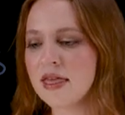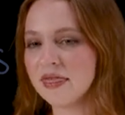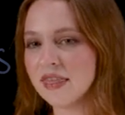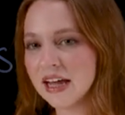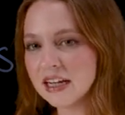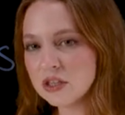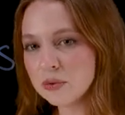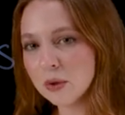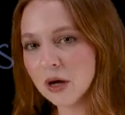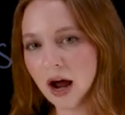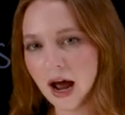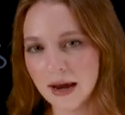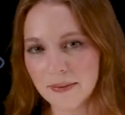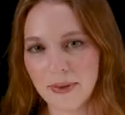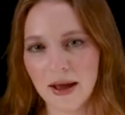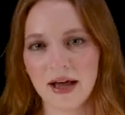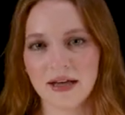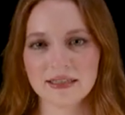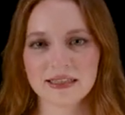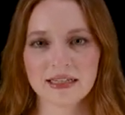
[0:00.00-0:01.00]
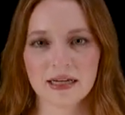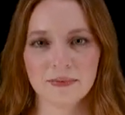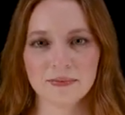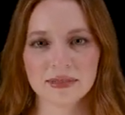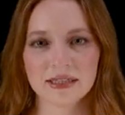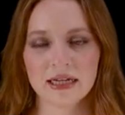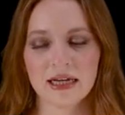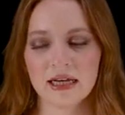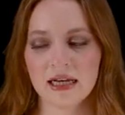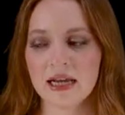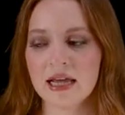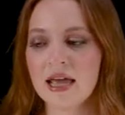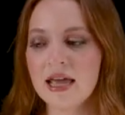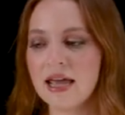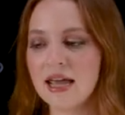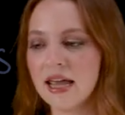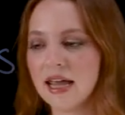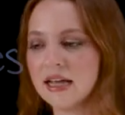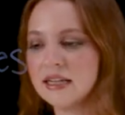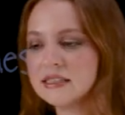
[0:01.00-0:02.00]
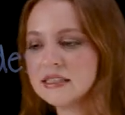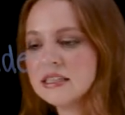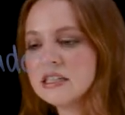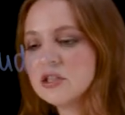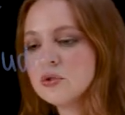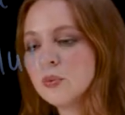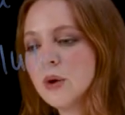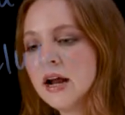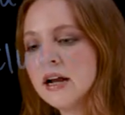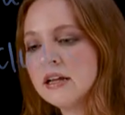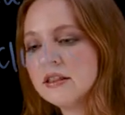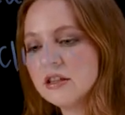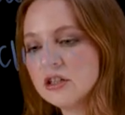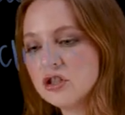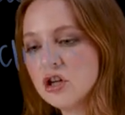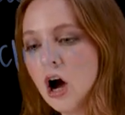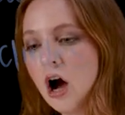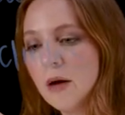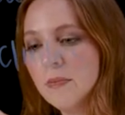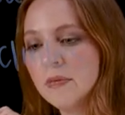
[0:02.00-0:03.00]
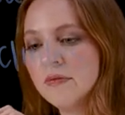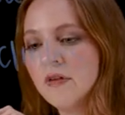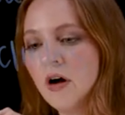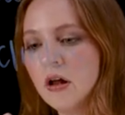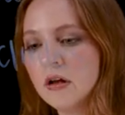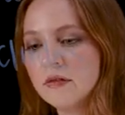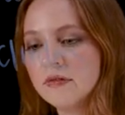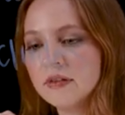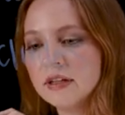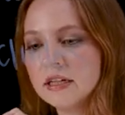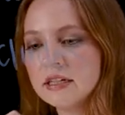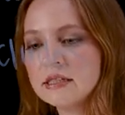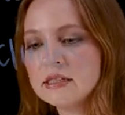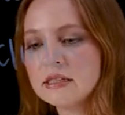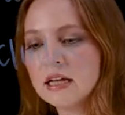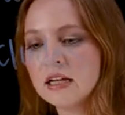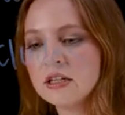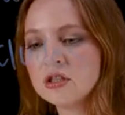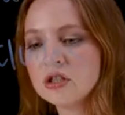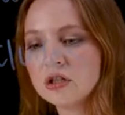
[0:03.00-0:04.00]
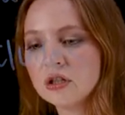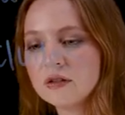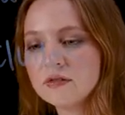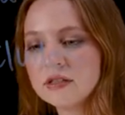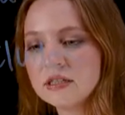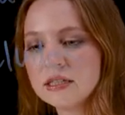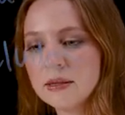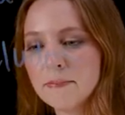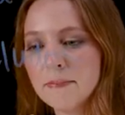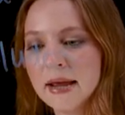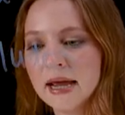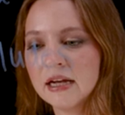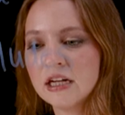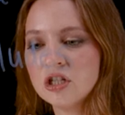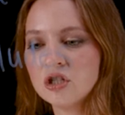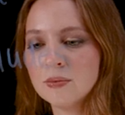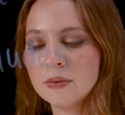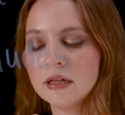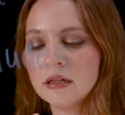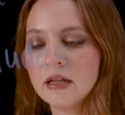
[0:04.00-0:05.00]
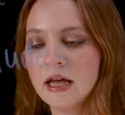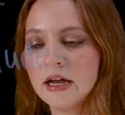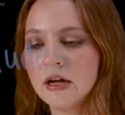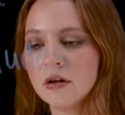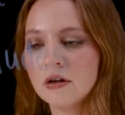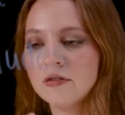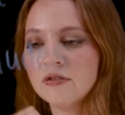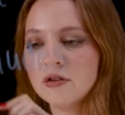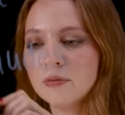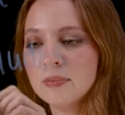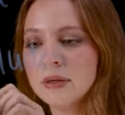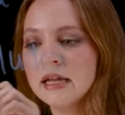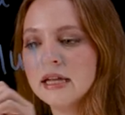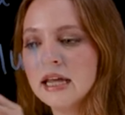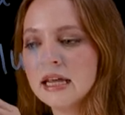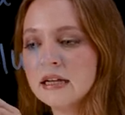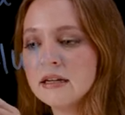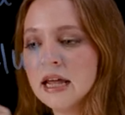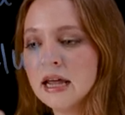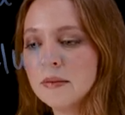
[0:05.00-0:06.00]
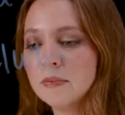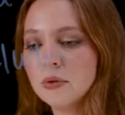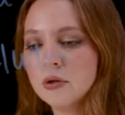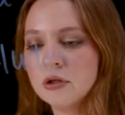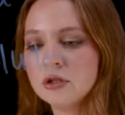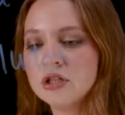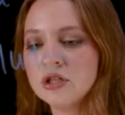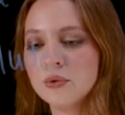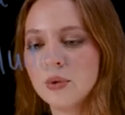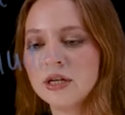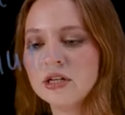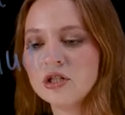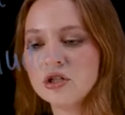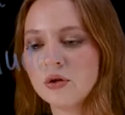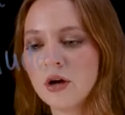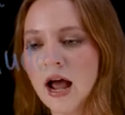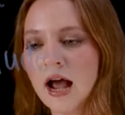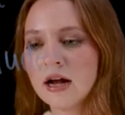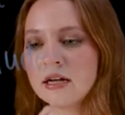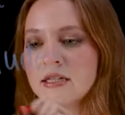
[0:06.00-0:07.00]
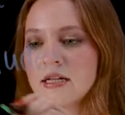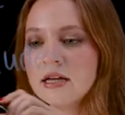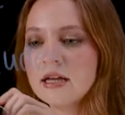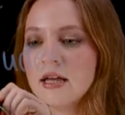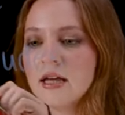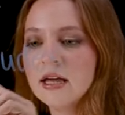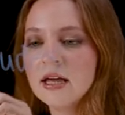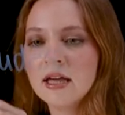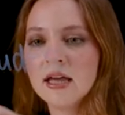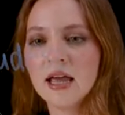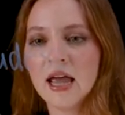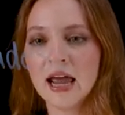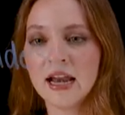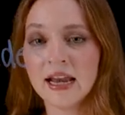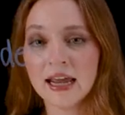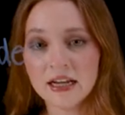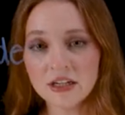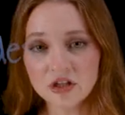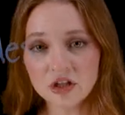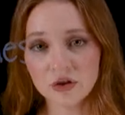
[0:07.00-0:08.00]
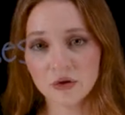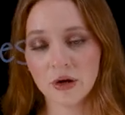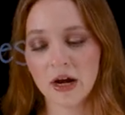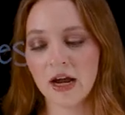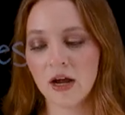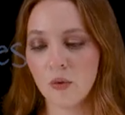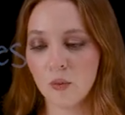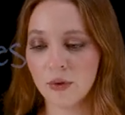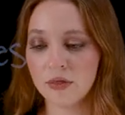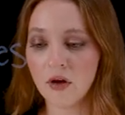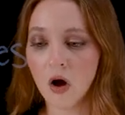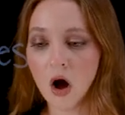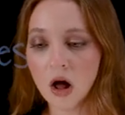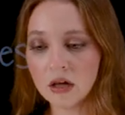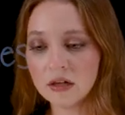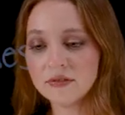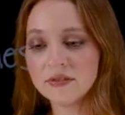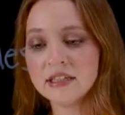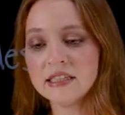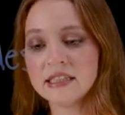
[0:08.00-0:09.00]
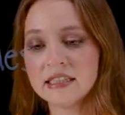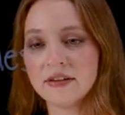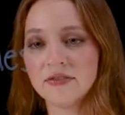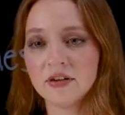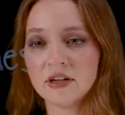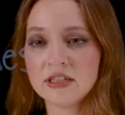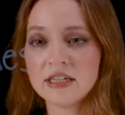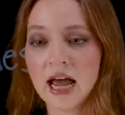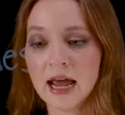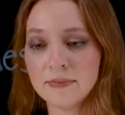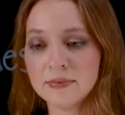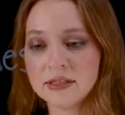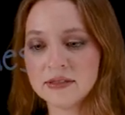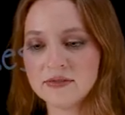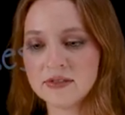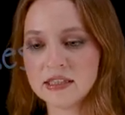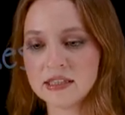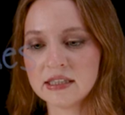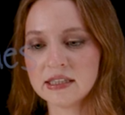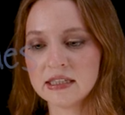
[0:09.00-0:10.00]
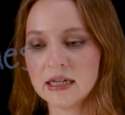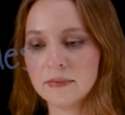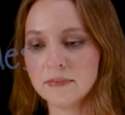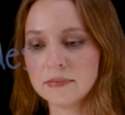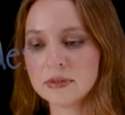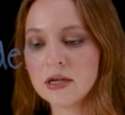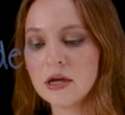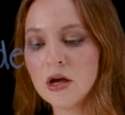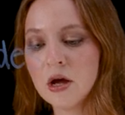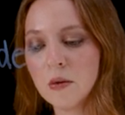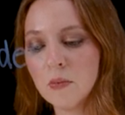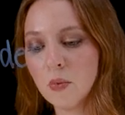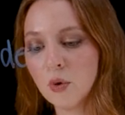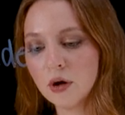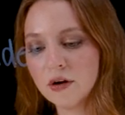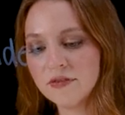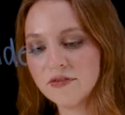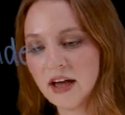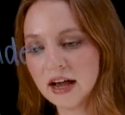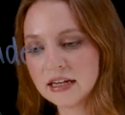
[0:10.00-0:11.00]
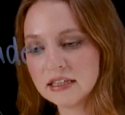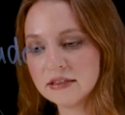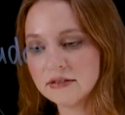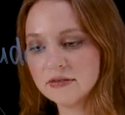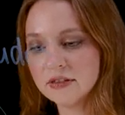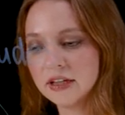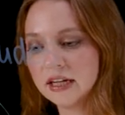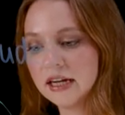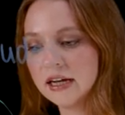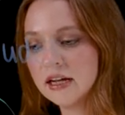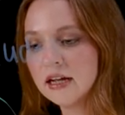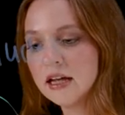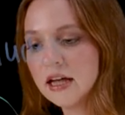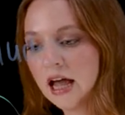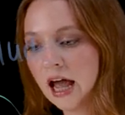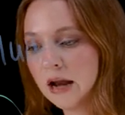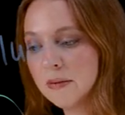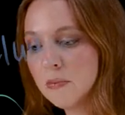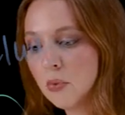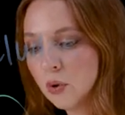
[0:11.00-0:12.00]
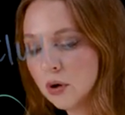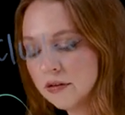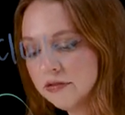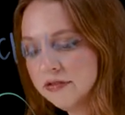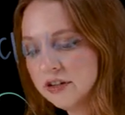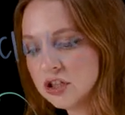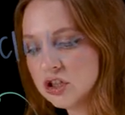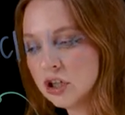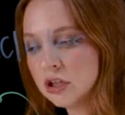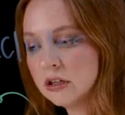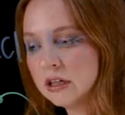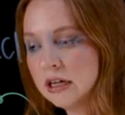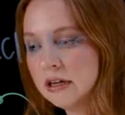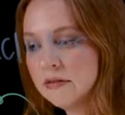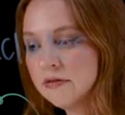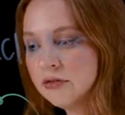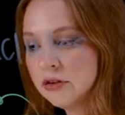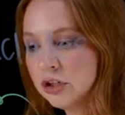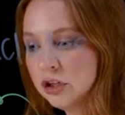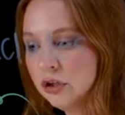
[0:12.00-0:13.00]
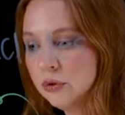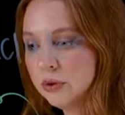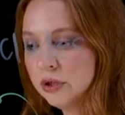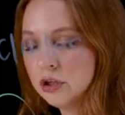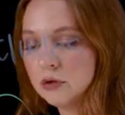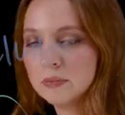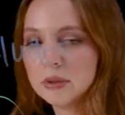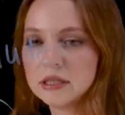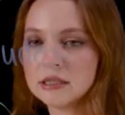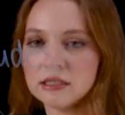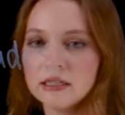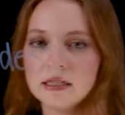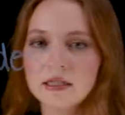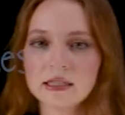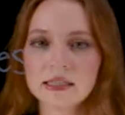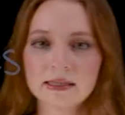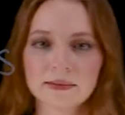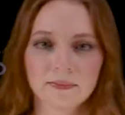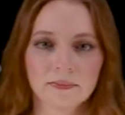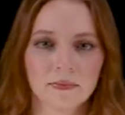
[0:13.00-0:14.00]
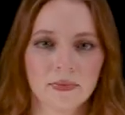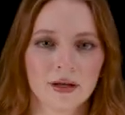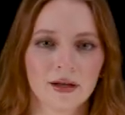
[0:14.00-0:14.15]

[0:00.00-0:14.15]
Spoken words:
That's where iPaaS comes in. It sits right at the top of all of this and serves as a management layer for being able to interact and integrate with all of these different types of systems more effectively and more efficiently for you and your business.